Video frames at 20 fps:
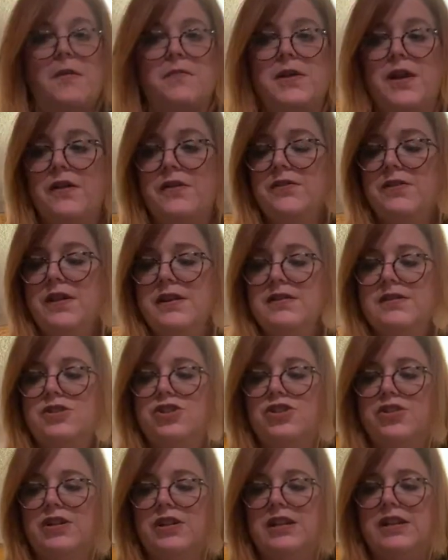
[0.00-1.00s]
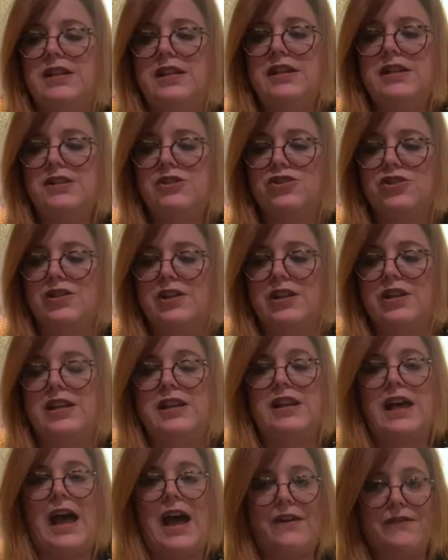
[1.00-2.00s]
The other things that you're going to need is you're going to
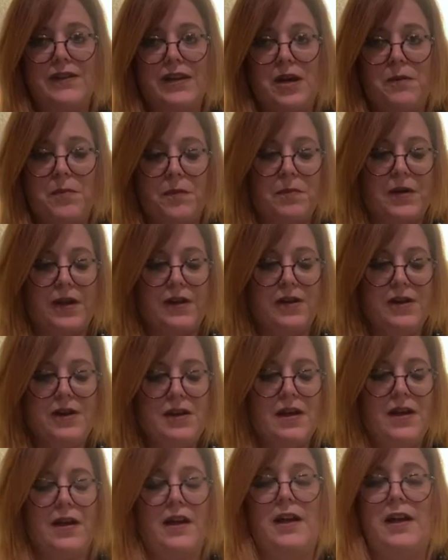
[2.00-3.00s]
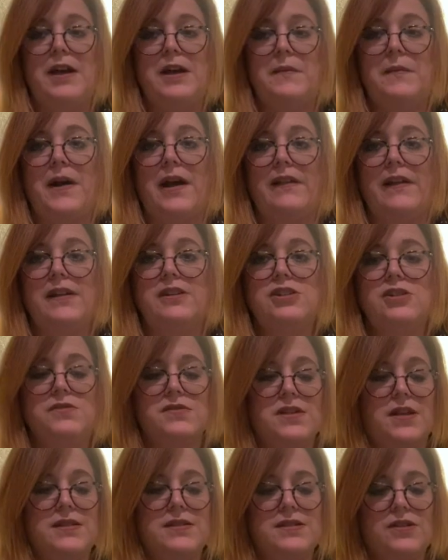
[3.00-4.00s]
need half a cup of butter. I like to use
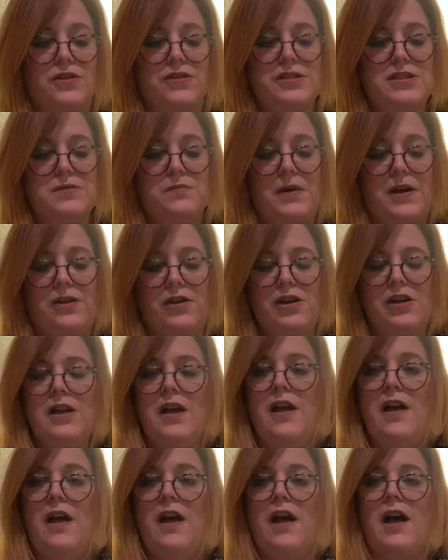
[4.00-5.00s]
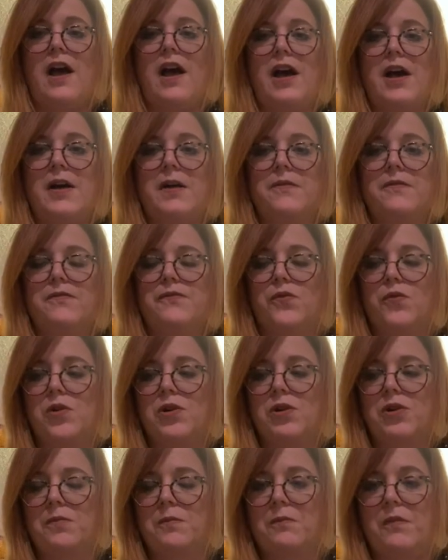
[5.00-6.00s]
unsalted butter
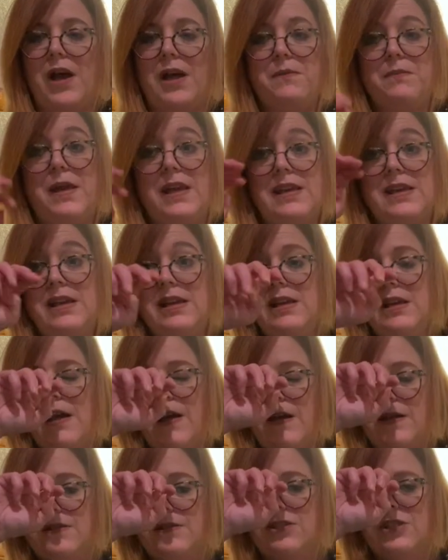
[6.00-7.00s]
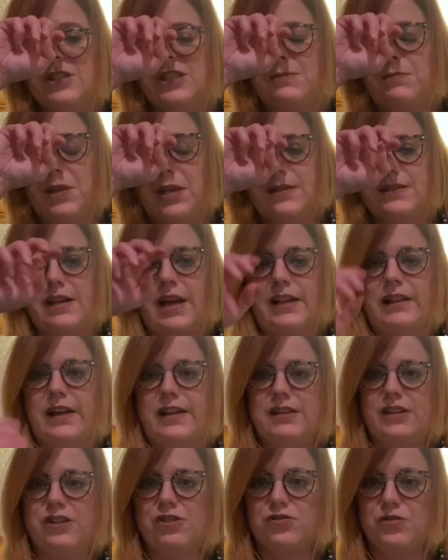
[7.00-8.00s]
for my baking, just because I like
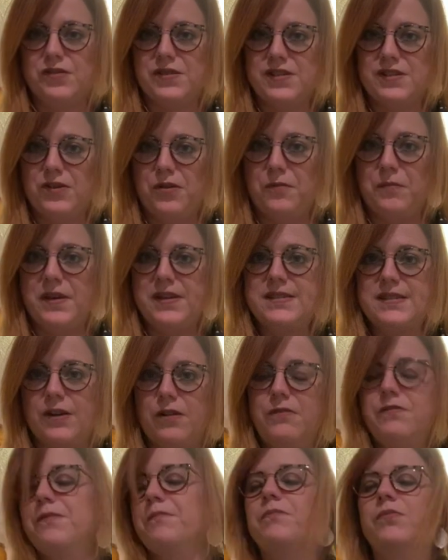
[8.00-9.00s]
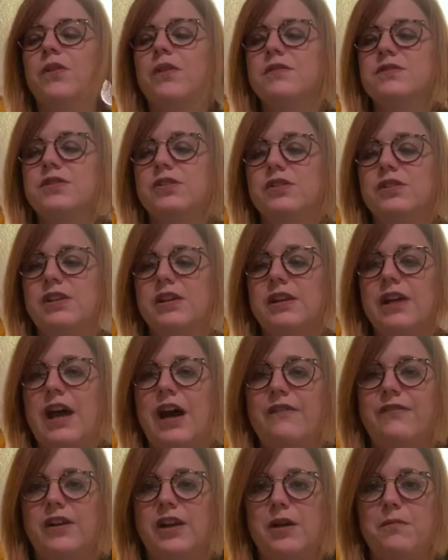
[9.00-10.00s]
to control the salt myself. So you need
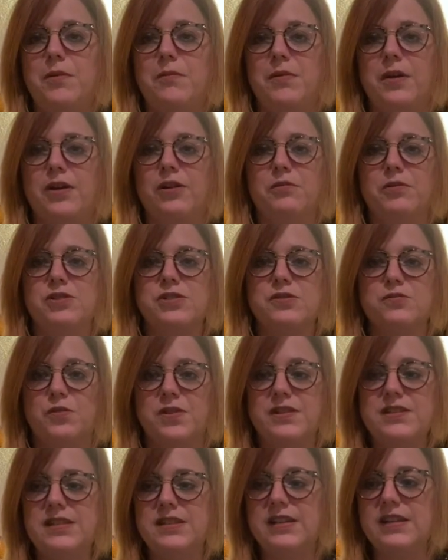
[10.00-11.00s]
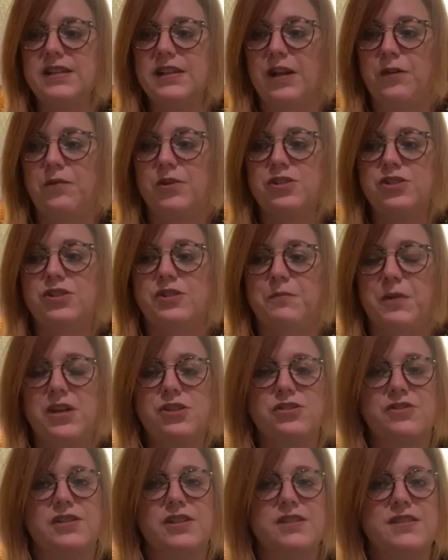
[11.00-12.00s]
half a cup of butter, which is 1 stick, and I want you to make
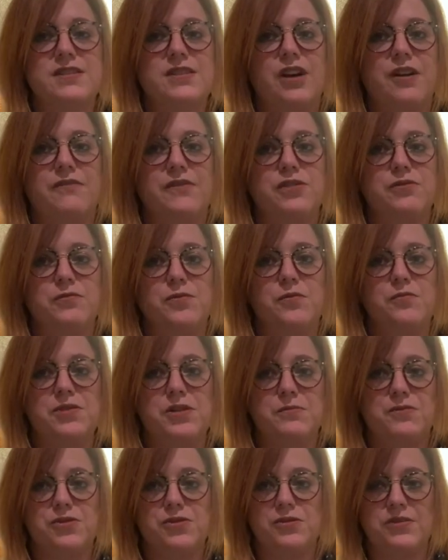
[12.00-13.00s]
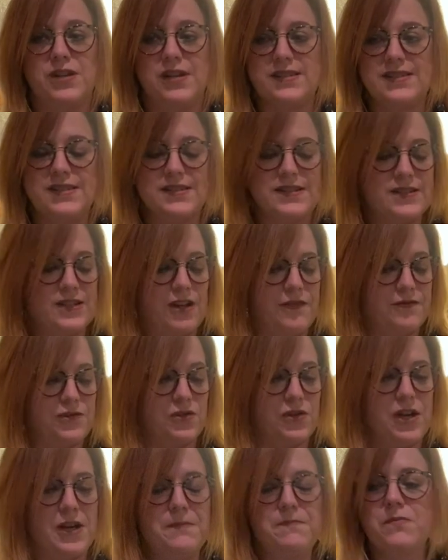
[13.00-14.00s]
sure that it's softened to room temperature, nice and soft,
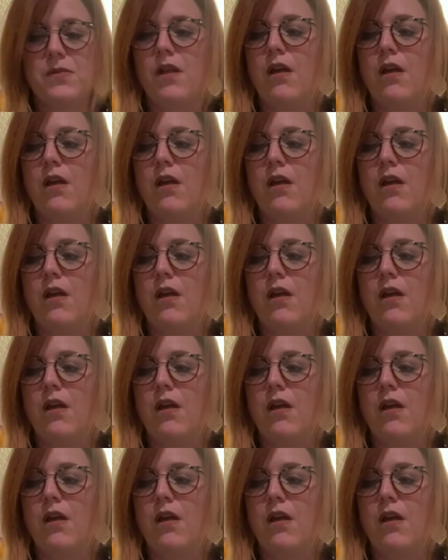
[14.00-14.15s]
okay?